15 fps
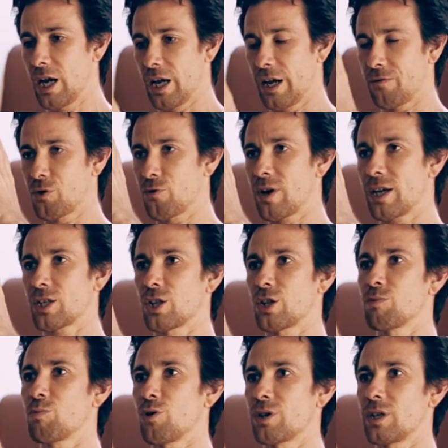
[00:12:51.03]
if the rest of
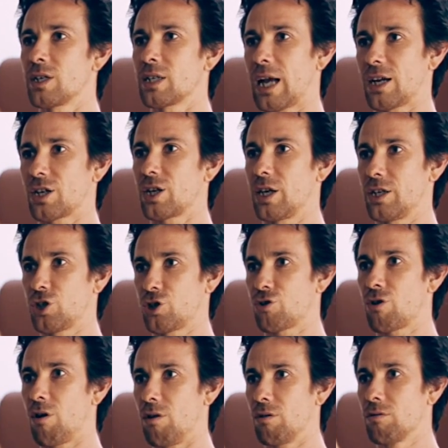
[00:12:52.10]
the body is actually
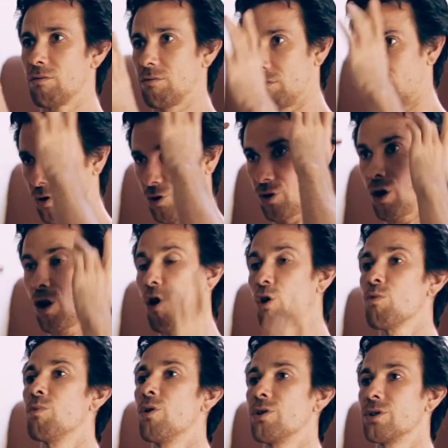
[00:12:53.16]
strong through the
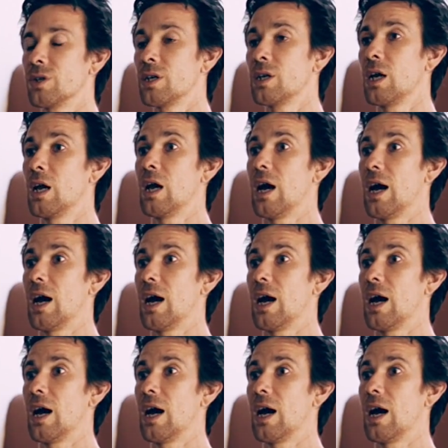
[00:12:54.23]
whole body,